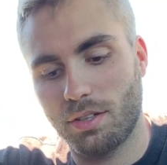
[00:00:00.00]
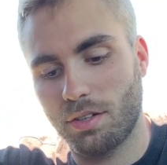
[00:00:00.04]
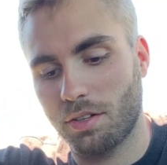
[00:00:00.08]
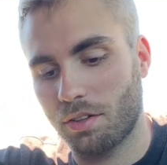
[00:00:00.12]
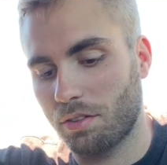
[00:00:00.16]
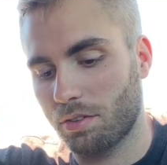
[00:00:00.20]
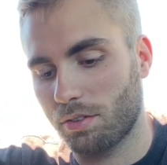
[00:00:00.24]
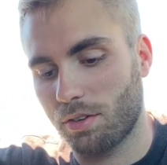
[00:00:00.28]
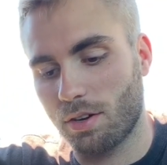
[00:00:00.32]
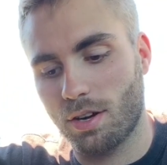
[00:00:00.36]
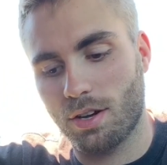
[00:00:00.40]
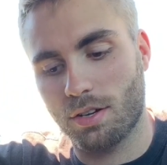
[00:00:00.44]
in the
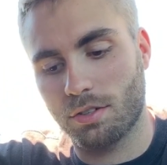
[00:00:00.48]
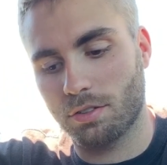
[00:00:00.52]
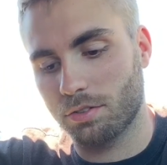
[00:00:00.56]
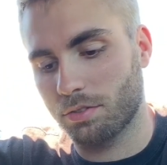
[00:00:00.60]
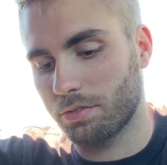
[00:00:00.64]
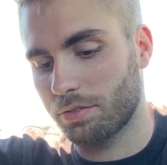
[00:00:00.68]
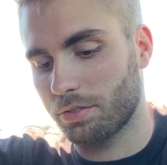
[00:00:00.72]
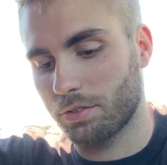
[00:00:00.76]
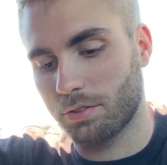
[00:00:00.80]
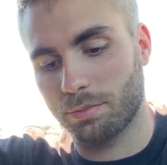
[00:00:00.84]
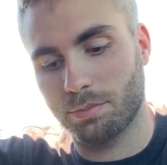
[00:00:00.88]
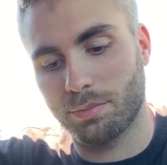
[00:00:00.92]
throttle
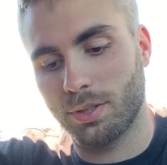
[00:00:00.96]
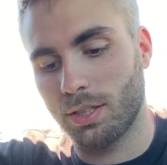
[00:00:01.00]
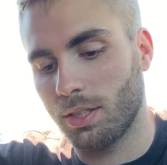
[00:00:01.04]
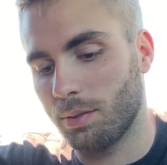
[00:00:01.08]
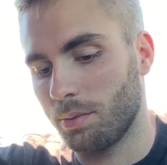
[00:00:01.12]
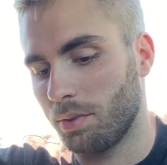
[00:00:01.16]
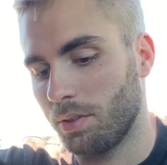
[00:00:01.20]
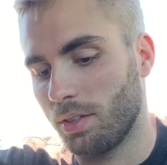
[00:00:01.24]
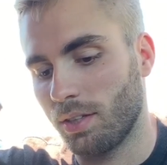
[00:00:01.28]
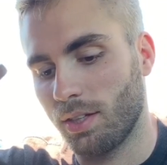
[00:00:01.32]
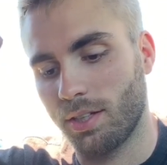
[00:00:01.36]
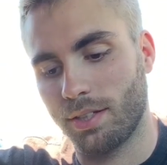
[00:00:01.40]
for
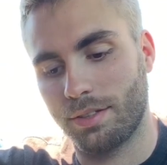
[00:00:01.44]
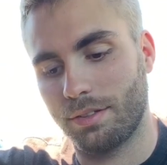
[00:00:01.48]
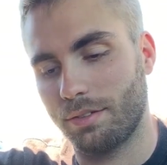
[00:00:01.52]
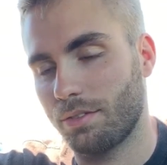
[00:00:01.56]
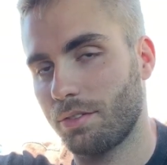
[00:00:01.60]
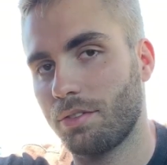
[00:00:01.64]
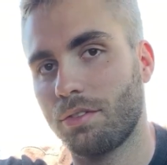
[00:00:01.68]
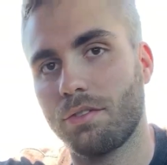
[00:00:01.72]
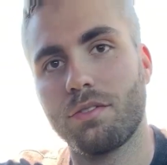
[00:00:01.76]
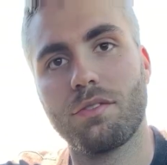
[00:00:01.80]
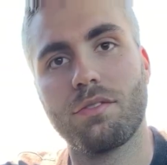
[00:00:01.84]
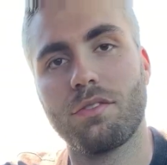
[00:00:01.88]
maybe like
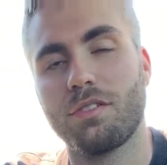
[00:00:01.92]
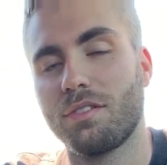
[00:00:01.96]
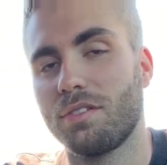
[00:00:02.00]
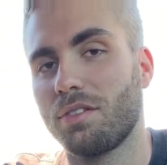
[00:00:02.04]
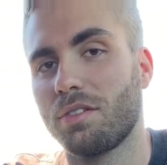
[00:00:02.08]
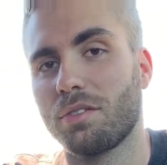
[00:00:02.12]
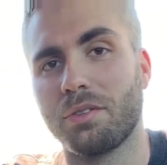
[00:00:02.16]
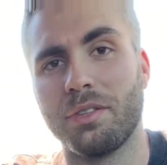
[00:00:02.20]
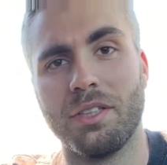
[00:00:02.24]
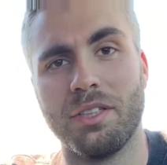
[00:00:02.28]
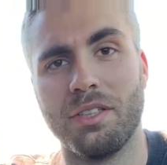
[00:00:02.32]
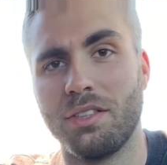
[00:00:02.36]

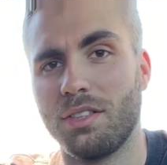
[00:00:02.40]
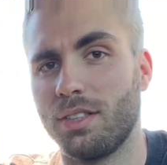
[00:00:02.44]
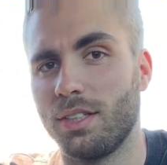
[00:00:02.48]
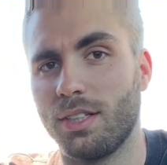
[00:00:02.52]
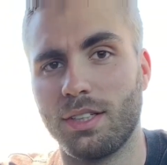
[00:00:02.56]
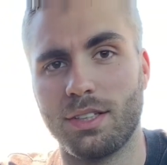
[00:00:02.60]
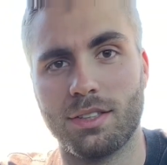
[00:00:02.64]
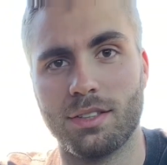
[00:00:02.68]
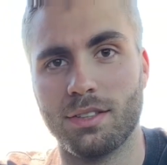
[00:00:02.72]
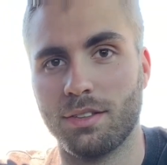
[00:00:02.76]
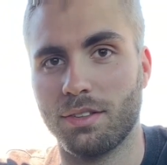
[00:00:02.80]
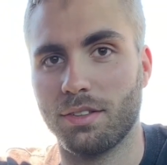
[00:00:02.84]
3
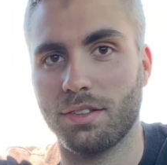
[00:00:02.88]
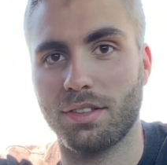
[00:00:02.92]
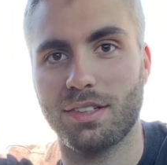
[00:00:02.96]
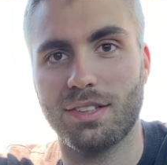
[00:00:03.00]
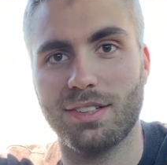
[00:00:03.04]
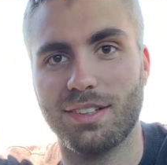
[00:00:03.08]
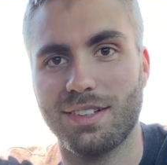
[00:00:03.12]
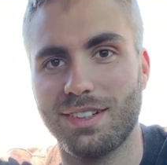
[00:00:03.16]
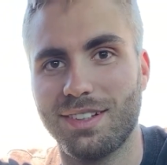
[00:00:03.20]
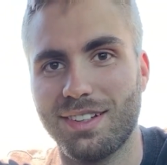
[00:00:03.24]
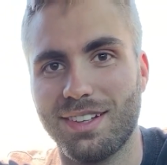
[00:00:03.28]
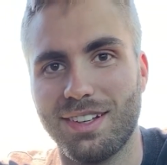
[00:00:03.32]

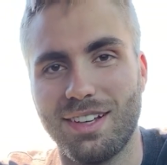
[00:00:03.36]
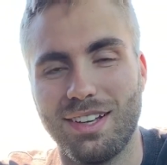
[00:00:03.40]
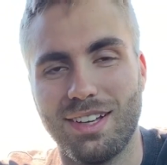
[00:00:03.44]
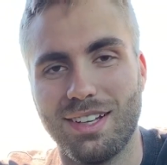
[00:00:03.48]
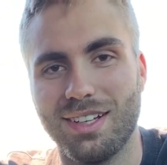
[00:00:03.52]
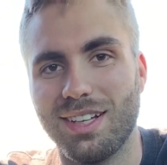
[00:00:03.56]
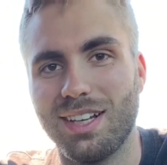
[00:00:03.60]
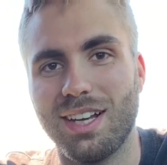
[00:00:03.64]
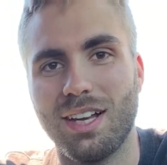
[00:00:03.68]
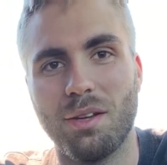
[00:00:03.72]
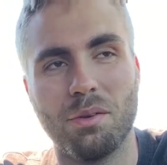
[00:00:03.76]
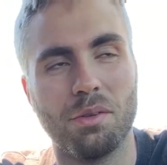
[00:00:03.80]
seconds.
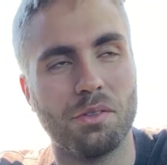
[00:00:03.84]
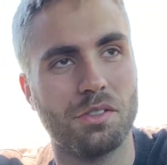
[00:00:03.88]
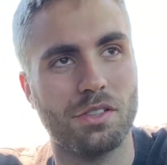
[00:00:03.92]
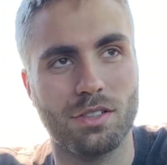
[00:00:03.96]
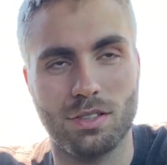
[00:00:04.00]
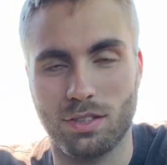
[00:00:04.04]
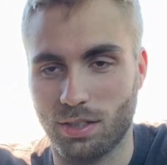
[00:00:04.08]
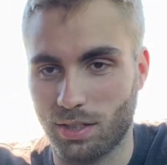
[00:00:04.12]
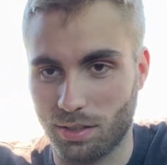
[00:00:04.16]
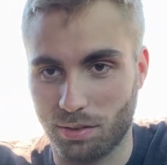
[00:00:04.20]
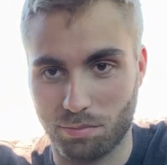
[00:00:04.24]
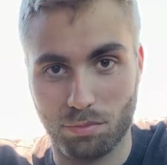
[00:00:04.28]
I mean,
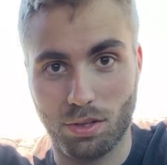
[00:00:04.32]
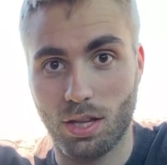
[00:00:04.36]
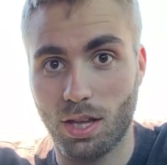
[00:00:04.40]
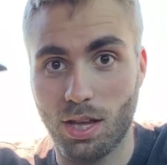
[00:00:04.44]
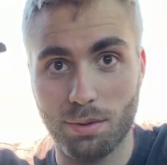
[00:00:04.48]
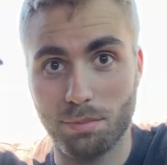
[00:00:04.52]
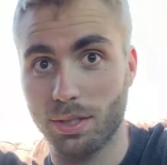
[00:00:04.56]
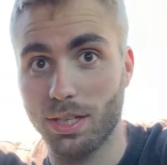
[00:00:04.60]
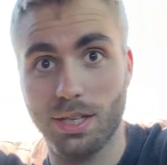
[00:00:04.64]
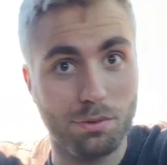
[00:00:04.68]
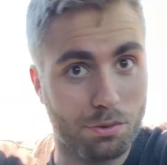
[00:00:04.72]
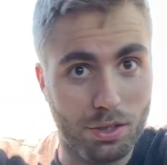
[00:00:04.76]
just like,
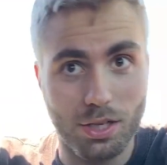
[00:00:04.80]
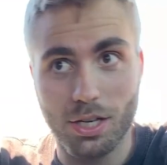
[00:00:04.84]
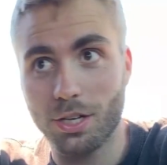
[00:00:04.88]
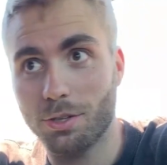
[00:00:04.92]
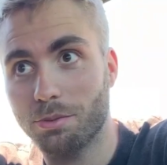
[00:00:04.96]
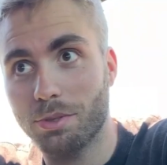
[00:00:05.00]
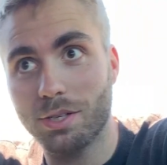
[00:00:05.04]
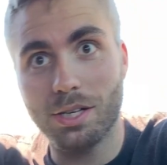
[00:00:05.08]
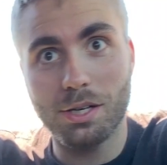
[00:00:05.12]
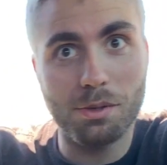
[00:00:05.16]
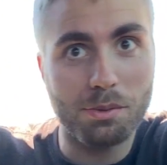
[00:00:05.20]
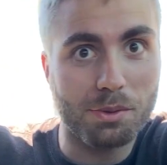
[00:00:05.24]

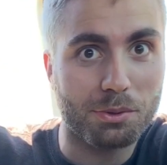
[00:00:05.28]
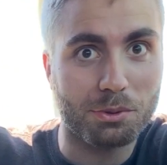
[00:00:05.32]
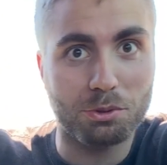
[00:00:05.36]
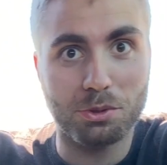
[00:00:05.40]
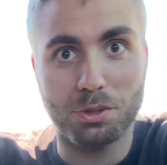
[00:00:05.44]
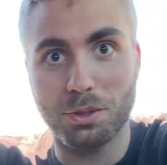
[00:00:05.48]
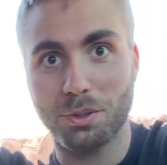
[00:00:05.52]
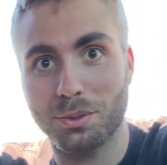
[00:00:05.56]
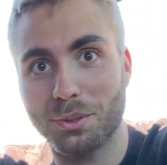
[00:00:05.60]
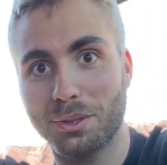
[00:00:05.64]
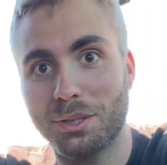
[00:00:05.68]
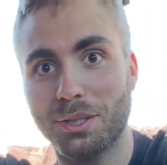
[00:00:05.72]
whoa, what's
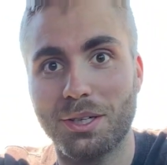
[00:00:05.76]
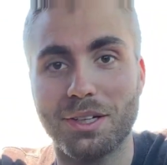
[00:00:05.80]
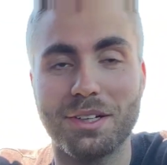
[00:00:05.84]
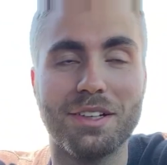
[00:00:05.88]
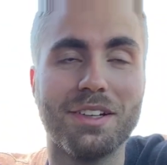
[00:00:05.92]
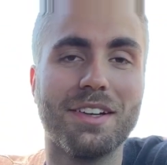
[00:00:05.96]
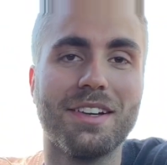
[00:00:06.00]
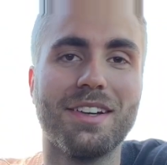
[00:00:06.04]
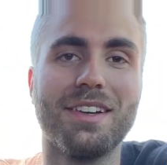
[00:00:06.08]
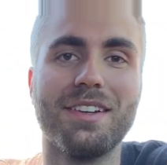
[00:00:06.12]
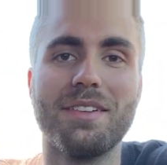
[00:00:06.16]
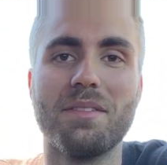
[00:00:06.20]
going on?
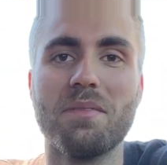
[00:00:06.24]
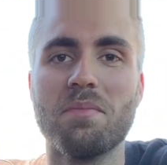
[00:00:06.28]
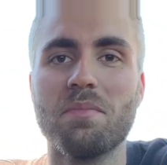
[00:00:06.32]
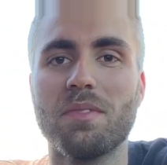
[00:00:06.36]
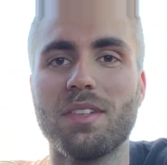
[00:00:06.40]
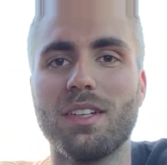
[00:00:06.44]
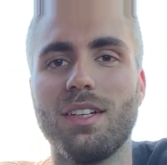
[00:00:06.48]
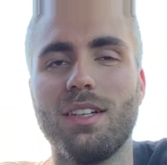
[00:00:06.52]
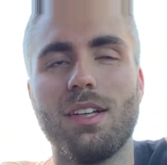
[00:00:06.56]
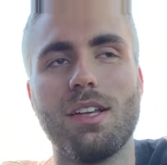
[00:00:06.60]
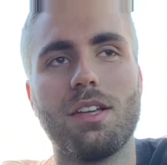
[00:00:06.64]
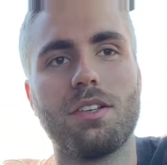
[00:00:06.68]

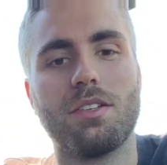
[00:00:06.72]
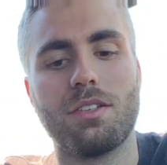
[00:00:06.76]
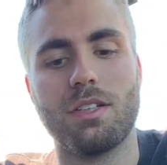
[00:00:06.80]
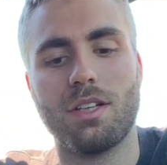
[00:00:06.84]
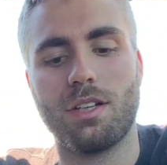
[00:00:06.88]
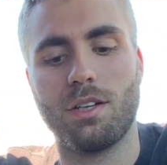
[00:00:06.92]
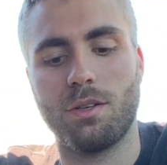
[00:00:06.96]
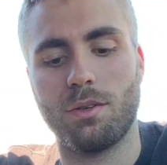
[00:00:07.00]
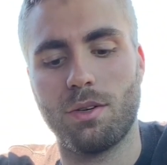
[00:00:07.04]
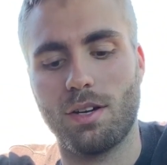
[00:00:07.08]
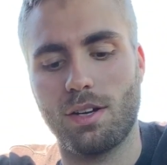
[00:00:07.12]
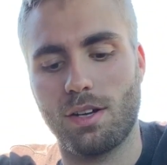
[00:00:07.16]

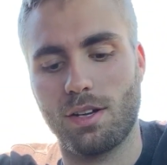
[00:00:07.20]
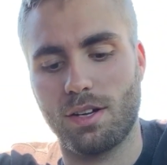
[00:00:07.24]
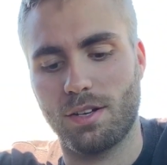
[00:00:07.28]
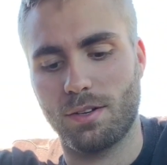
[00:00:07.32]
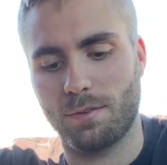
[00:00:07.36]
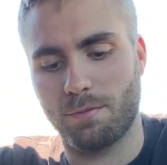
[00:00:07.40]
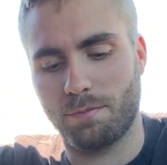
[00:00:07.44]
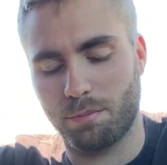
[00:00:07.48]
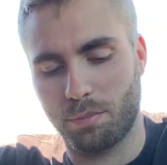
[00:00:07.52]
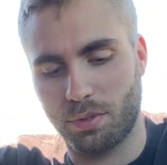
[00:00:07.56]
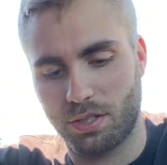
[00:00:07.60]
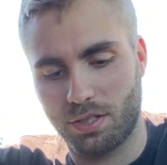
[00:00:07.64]

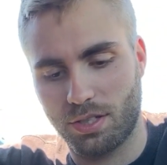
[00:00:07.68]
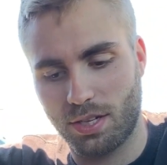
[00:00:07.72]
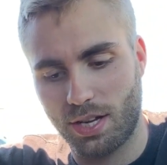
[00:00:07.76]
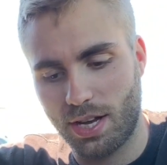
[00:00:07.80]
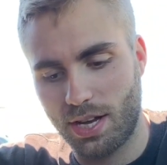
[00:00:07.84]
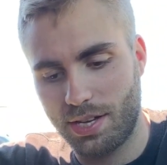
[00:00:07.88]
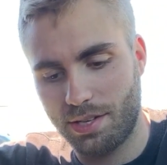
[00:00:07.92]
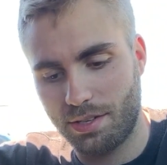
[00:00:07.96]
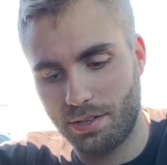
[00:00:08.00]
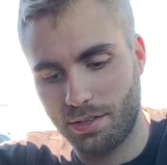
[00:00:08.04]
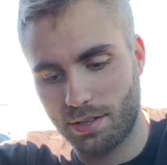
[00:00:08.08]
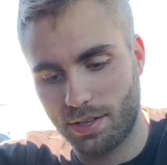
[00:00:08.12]
So,
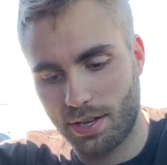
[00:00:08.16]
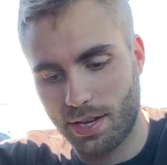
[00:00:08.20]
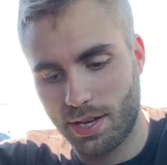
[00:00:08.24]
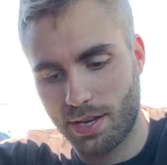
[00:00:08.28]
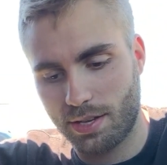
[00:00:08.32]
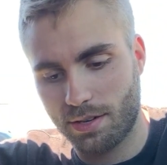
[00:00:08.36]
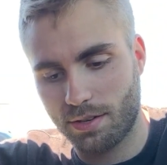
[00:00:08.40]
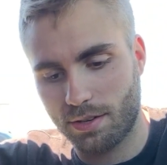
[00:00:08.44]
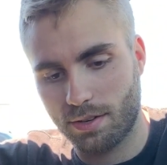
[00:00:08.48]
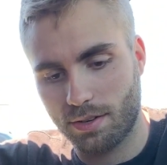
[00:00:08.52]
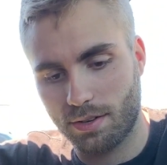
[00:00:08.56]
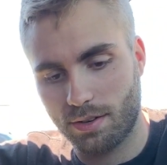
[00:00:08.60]
besides
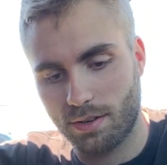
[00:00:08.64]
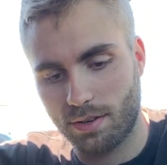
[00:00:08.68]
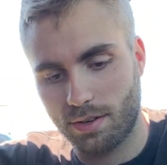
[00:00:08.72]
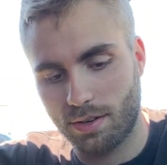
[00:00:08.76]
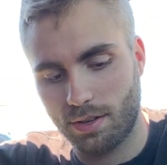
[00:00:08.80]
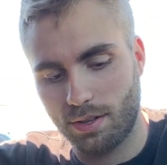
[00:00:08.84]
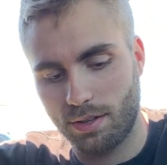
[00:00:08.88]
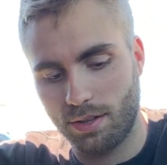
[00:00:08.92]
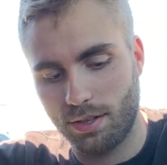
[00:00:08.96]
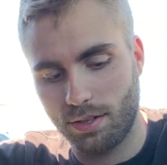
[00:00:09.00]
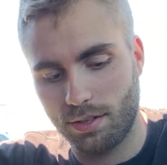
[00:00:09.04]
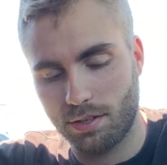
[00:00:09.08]
that,
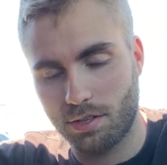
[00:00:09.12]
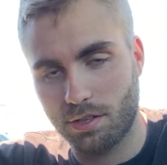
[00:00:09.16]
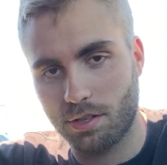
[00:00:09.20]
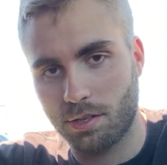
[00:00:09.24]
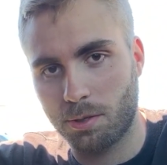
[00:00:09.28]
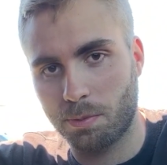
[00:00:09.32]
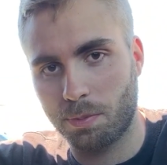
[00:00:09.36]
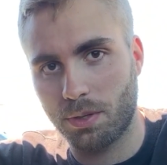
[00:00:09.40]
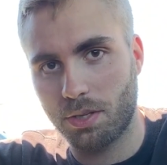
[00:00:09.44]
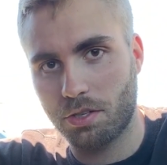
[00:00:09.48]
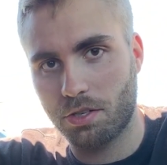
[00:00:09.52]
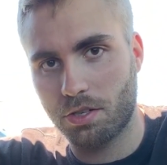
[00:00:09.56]
the
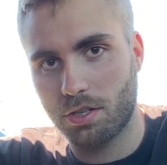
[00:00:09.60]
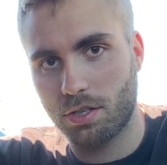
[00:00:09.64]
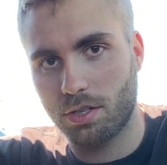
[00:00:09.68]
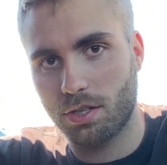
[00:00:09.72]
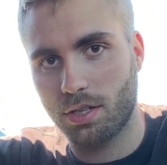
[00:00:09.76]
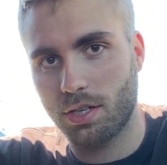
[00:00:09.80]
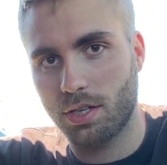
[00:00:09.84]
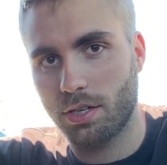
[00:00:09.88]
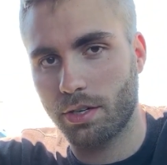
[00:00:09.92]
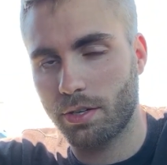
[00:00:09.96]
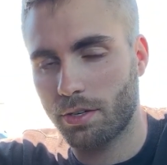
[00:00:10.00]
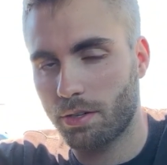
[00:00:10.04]

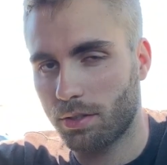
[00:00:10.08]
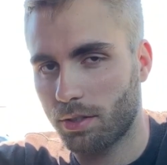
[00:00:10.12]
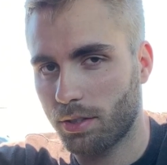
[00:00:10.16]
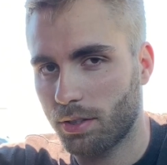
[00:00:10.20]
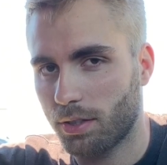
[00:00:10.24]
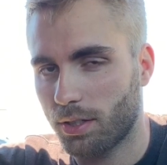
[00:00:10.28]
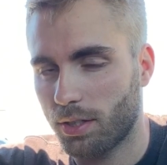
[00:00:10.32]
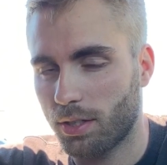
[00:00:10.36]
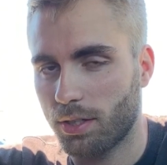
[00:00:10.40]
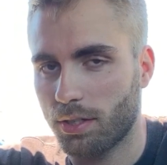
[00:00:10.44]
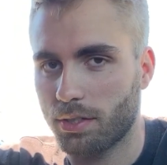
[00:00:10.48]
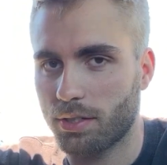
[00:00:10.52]
suspension nearly
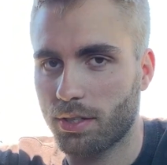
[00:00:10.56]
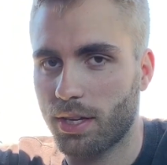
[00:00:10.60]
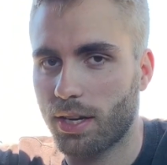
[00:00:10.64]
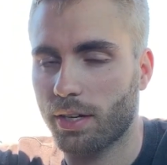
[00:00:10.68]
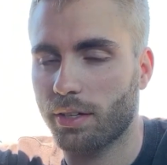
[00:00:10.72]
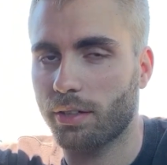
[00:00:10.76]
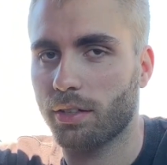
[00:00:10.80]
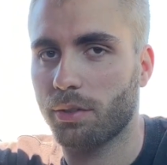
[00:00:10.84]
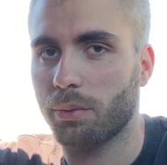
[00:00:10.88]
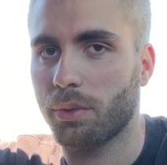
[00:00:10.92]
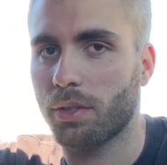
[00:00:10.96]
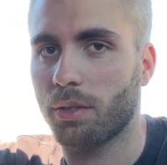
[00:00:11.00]
did
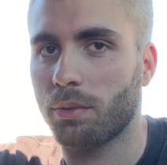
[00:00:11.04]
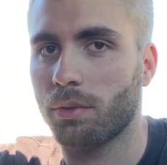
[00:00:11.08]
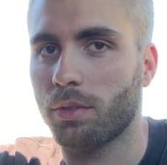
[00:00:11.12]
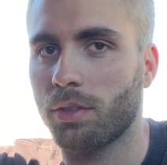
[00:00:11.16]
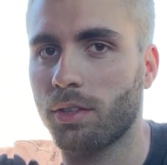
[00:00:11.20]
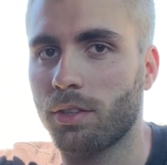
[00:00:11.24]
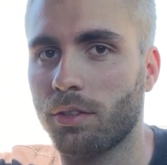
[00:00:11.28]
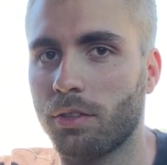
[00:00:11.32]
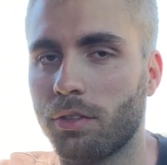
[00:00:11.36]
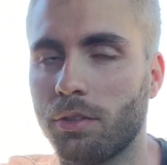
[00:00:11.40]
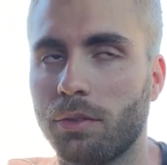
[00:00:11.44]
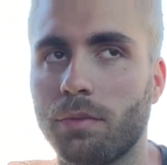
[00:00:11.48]
exactly what I
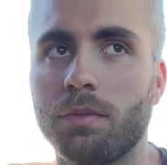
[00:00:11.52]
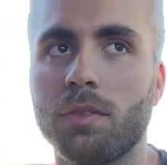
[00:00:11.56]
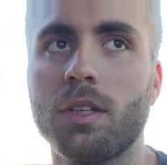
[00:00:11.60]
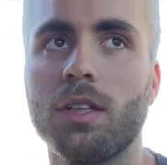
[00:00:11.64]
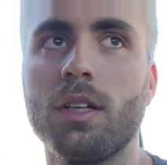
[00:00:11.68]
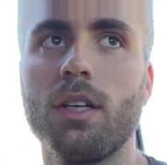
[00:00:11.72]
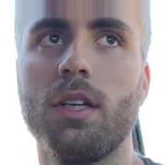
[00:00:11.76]
wanted to.